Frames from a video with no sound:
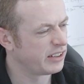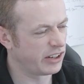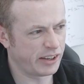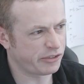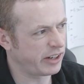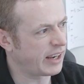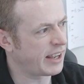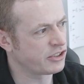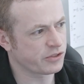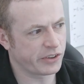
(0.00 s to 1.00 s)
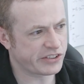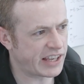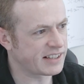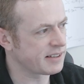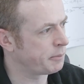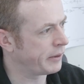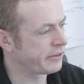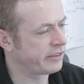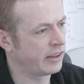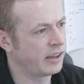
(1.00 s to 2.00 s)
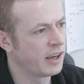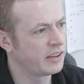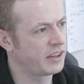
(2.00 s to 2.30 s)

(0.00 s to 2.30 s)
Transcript: delivery, and just for the sake of simplicity,